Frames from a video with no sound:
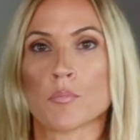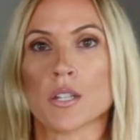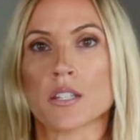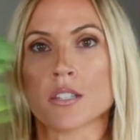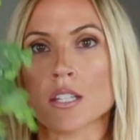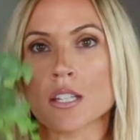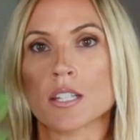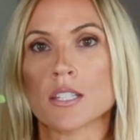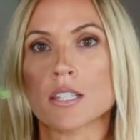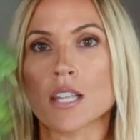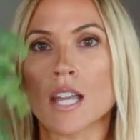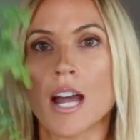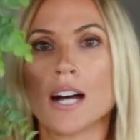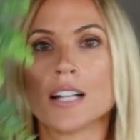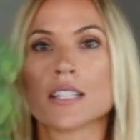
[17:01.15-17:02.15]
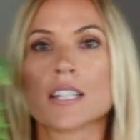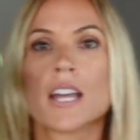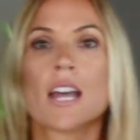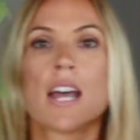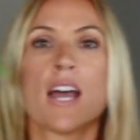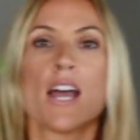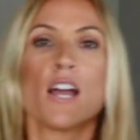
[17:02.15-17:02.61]
pieces, and
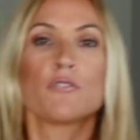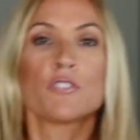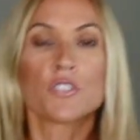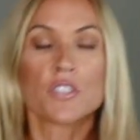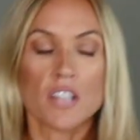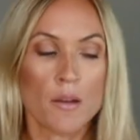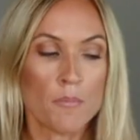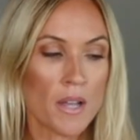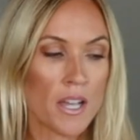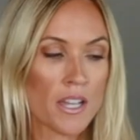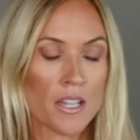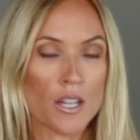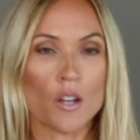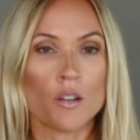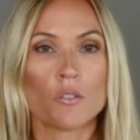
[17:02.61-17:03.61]
if you saw my